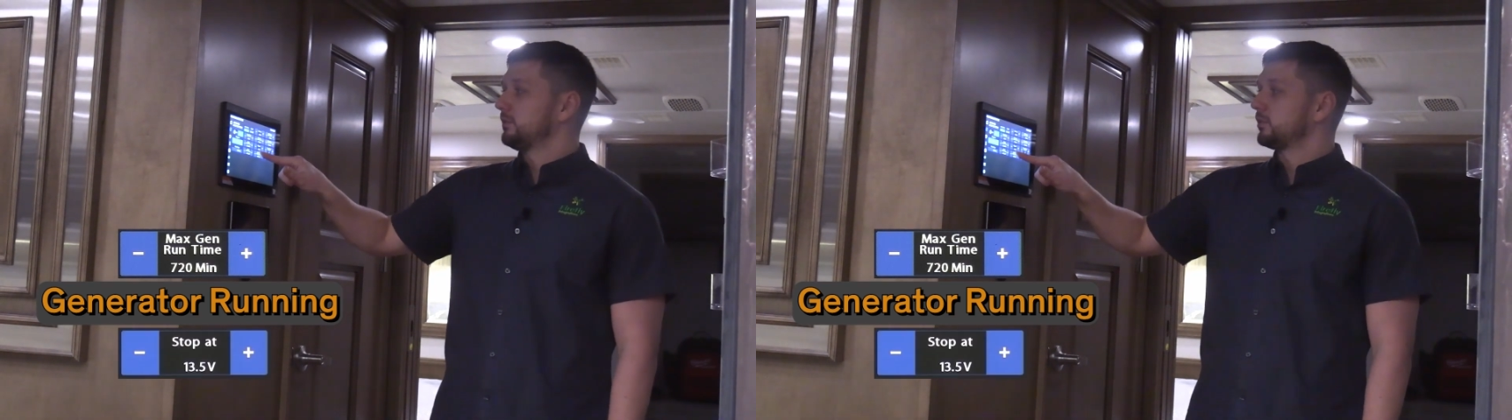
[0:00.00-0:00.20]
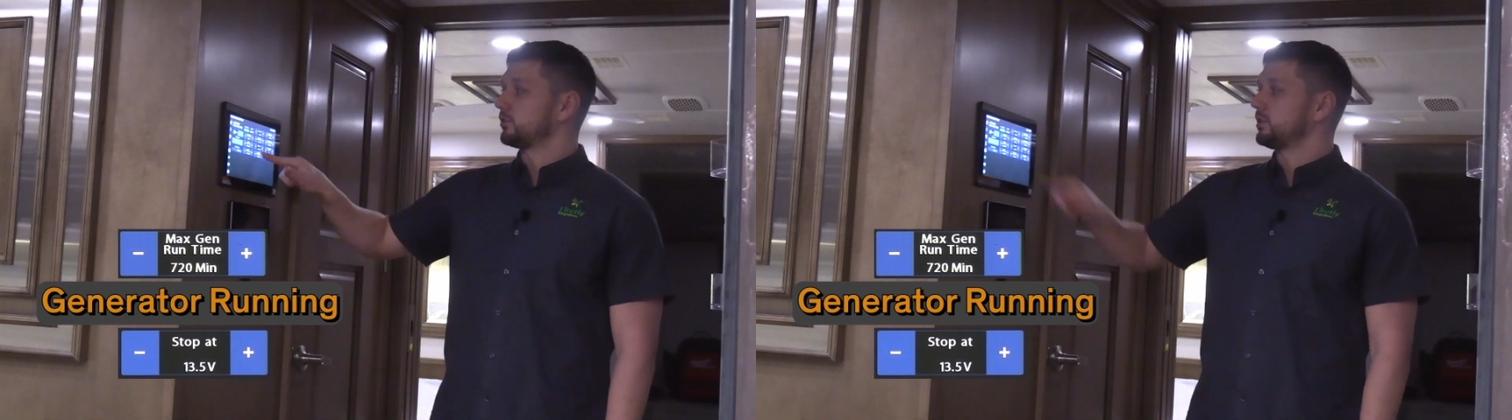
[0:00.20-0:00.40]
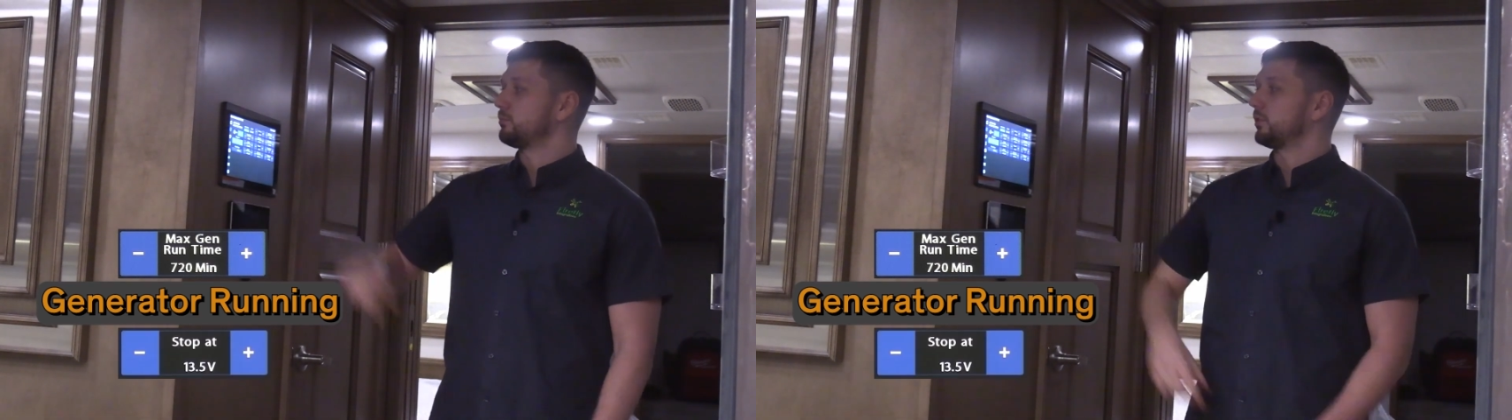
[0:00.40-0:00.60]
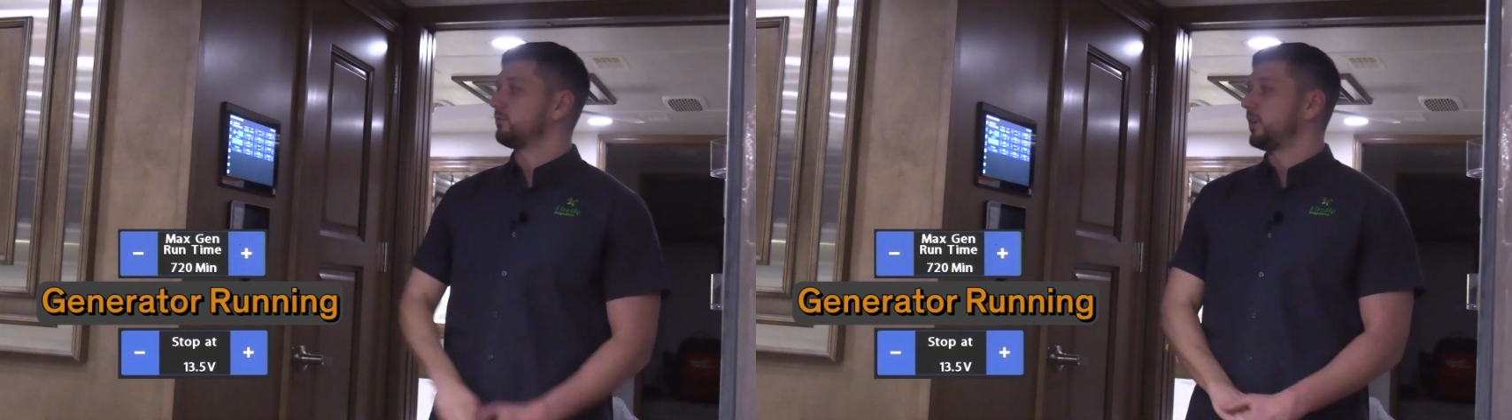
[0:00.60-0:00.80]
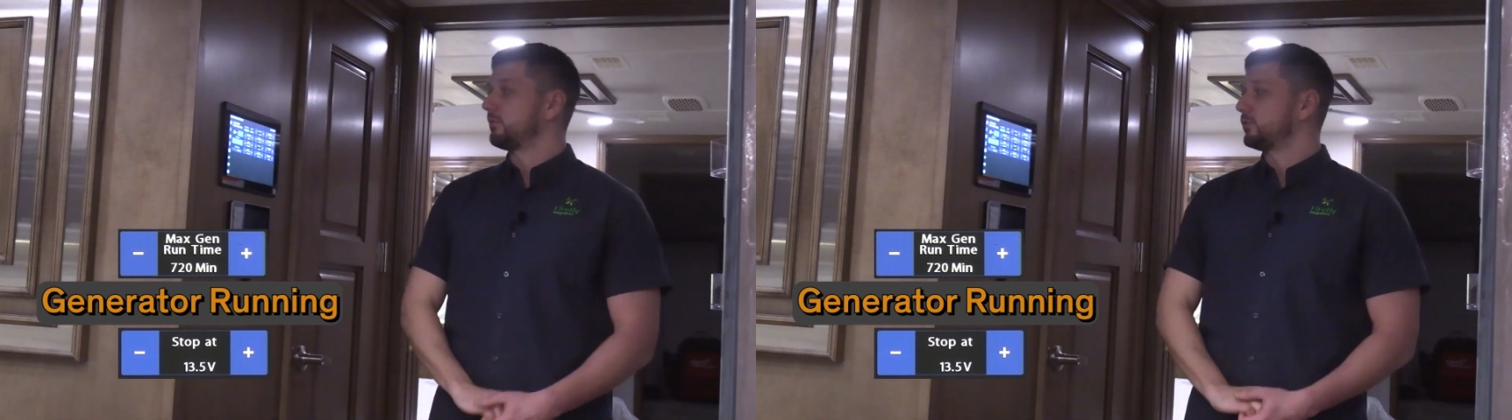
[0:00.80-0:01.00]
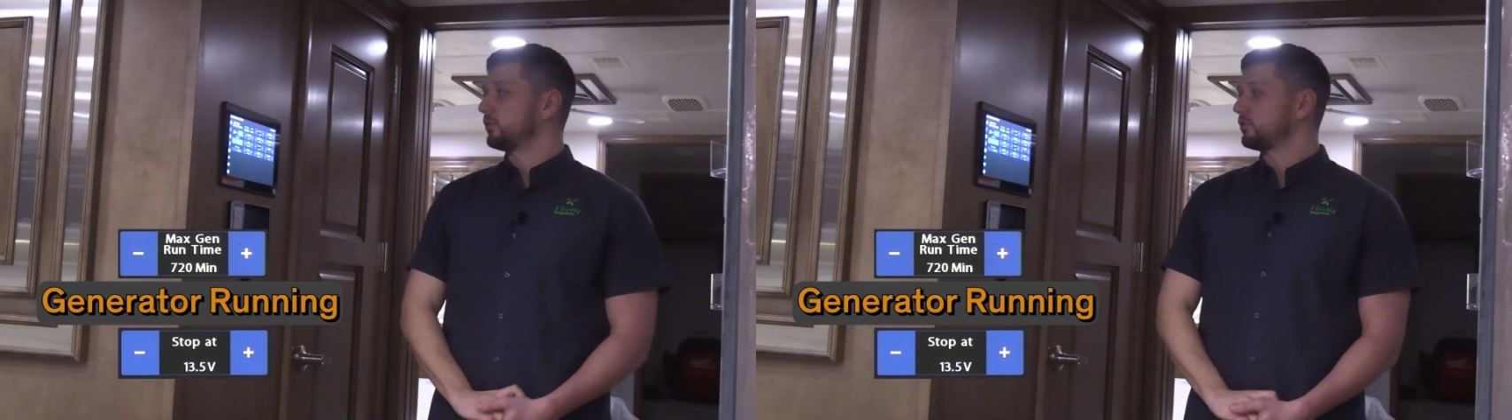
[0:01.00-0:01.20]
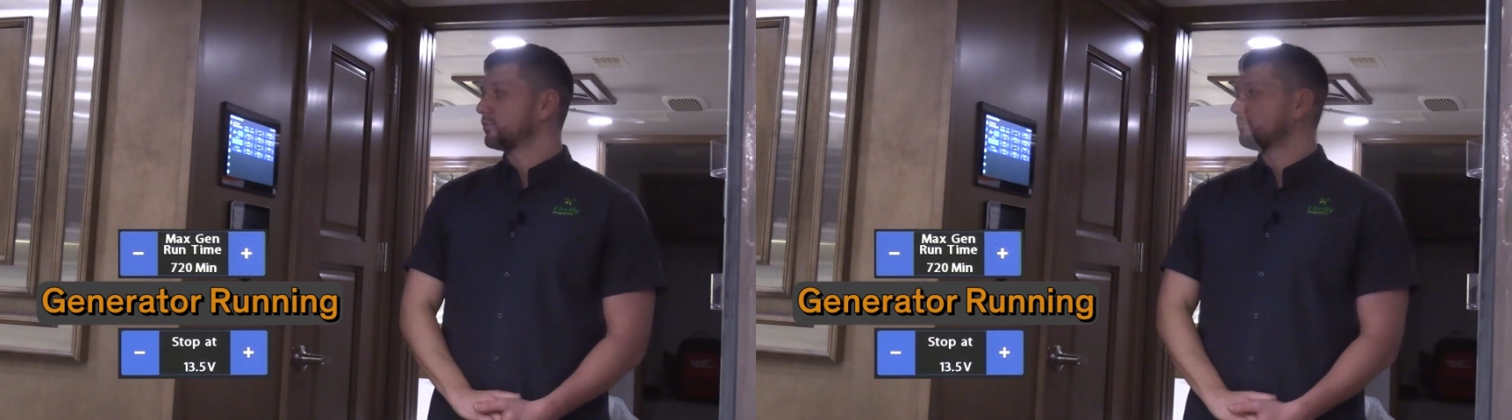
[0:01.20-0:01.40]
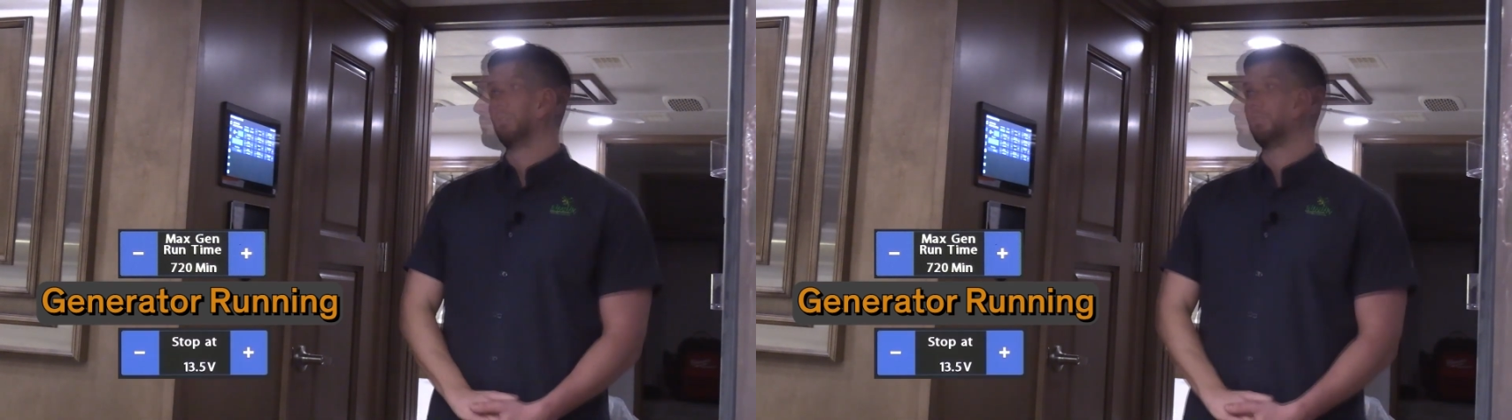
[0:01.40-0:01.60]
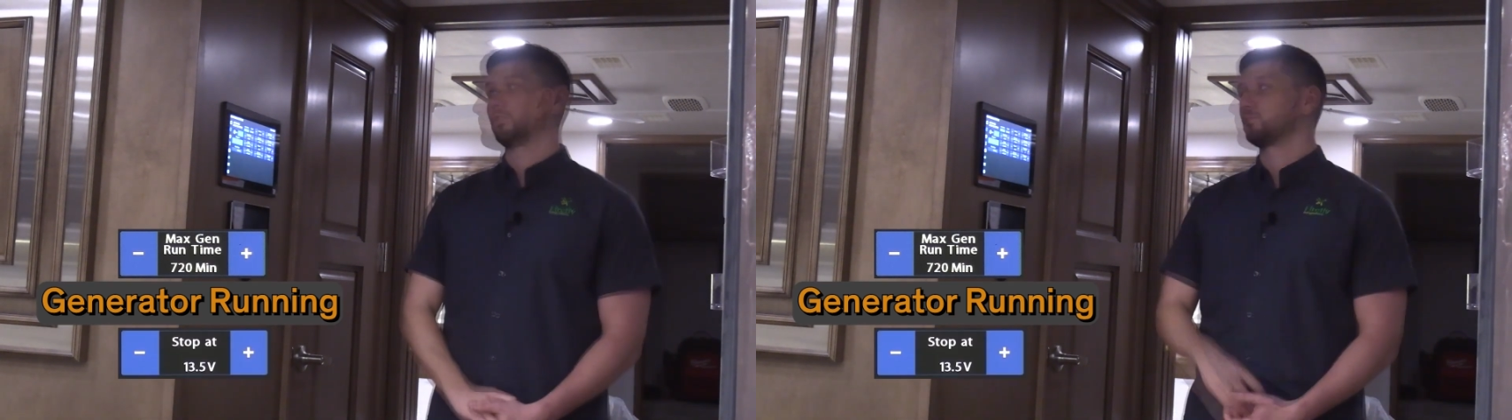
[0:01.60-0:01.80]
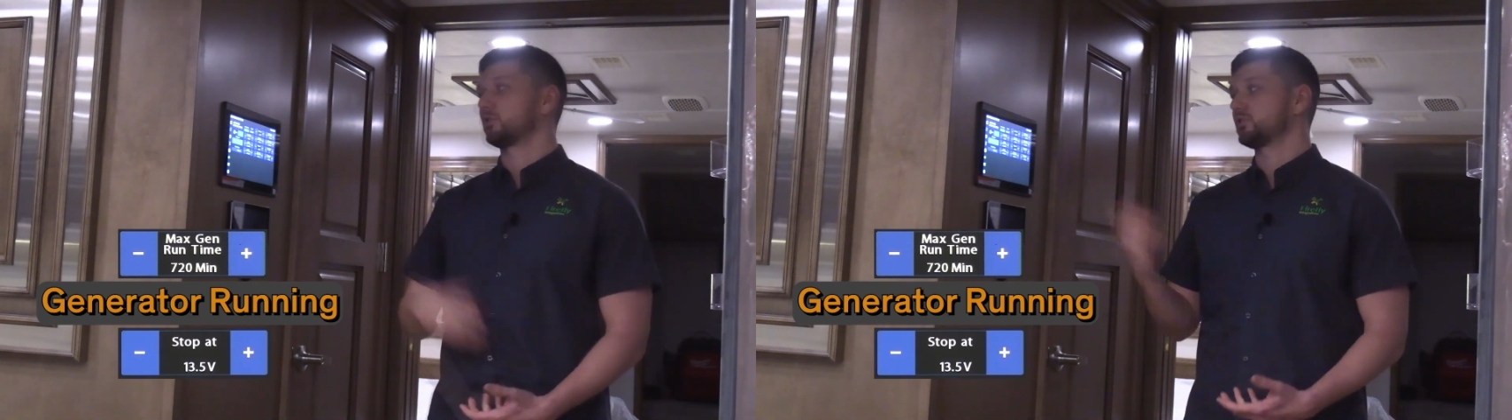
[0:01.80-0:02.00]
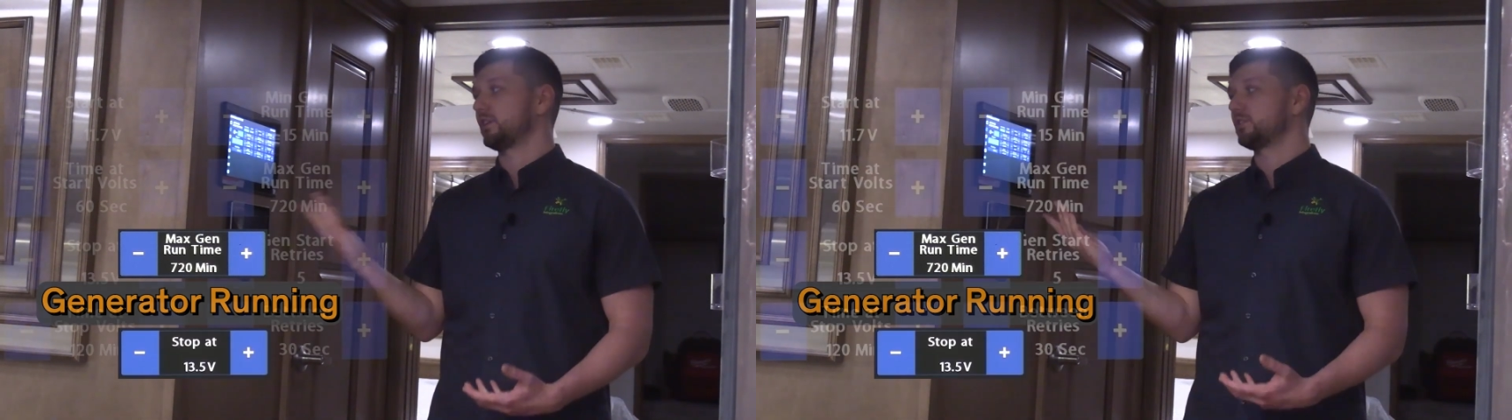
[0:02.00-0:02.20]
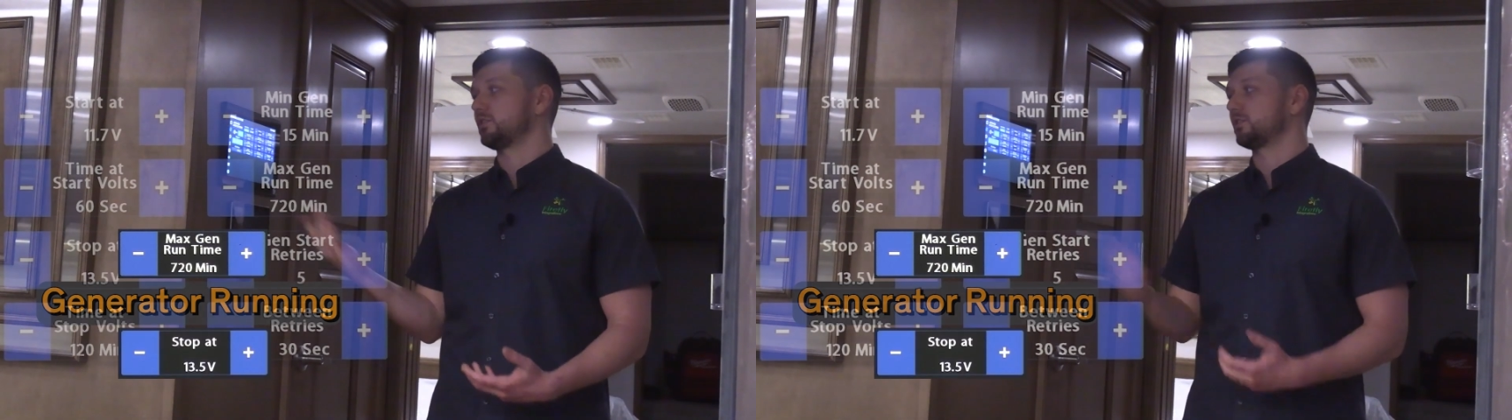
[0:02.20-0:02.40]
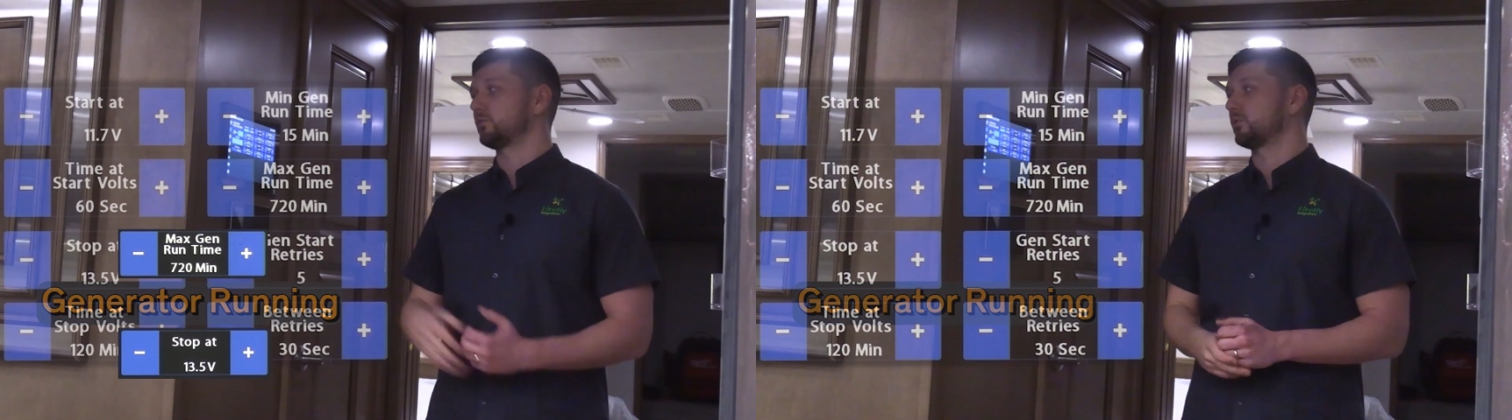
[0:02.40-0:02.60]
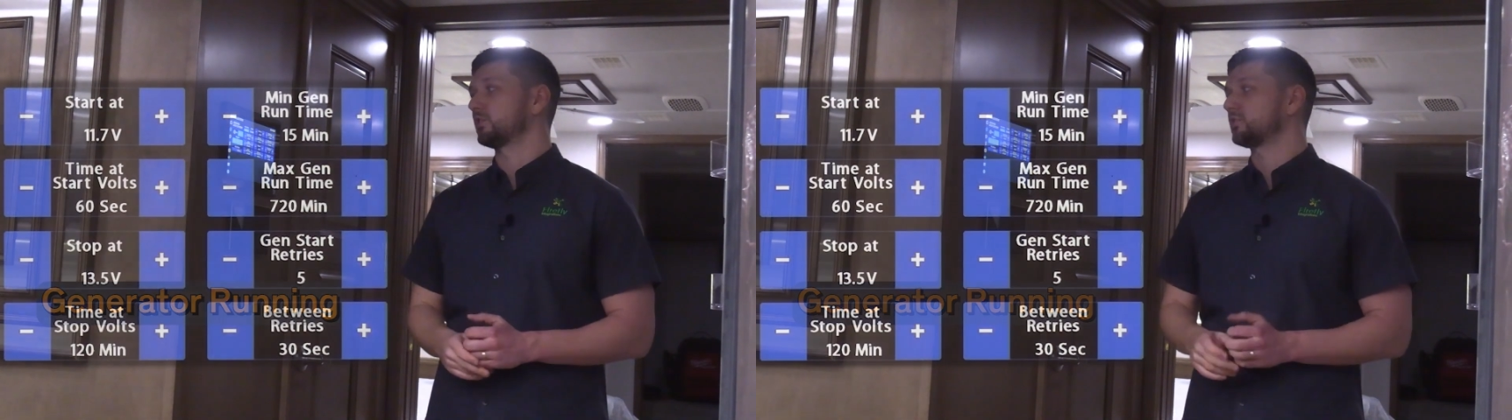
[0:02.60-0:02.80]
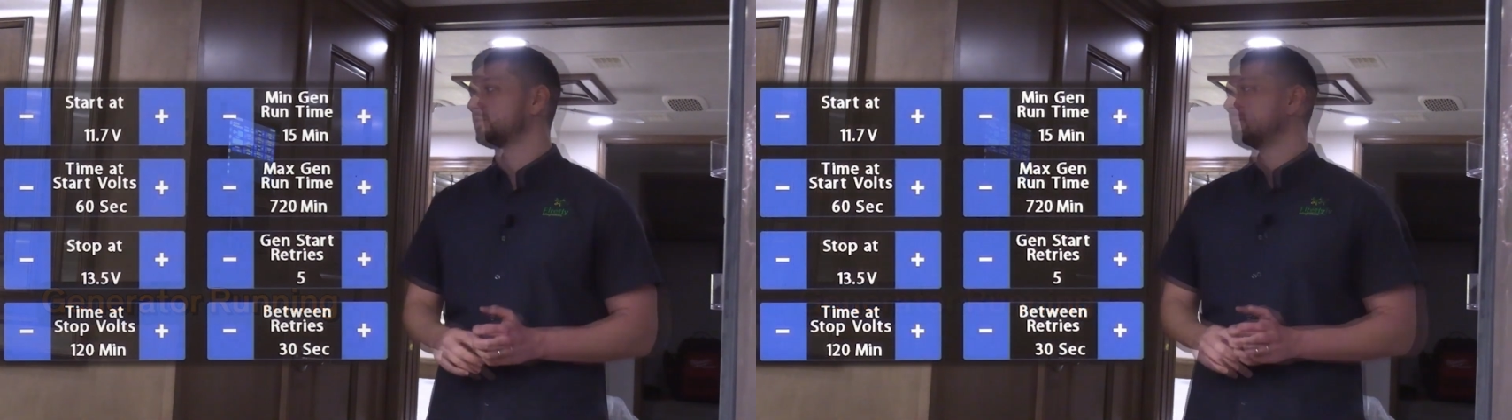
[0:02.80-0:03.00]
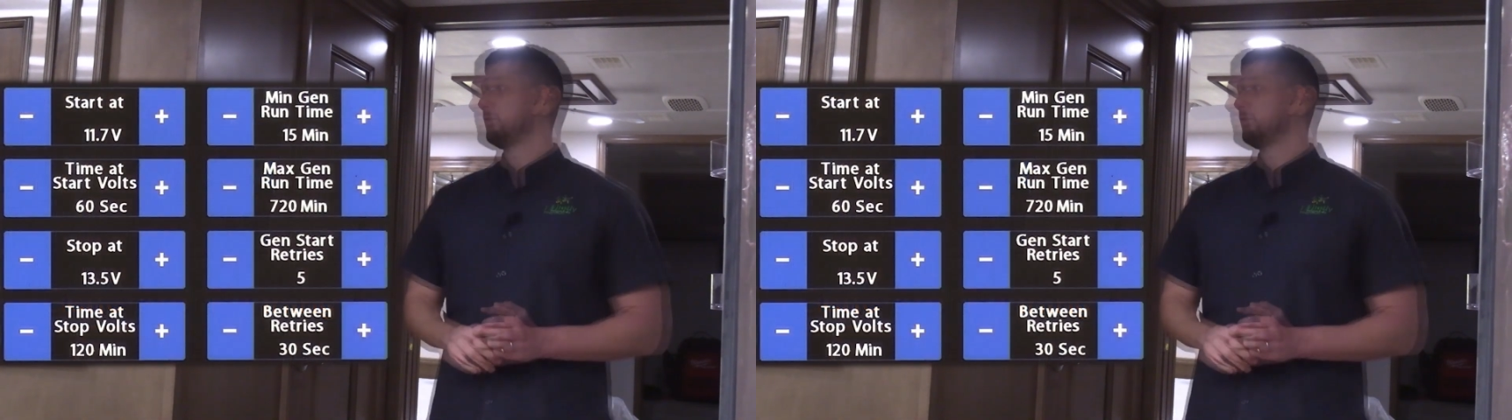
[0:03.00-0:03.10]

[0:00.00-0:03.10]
13.5 volts. There's more settings here, of course.